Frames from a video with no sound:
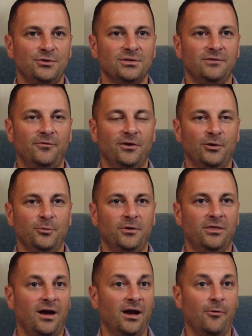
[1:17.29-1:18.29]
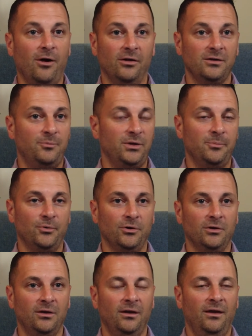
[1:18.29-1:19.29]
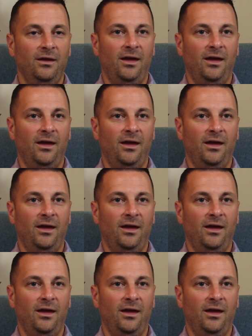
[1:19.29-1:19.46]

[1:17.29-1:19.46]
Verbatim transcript: usually filled with high-quality people.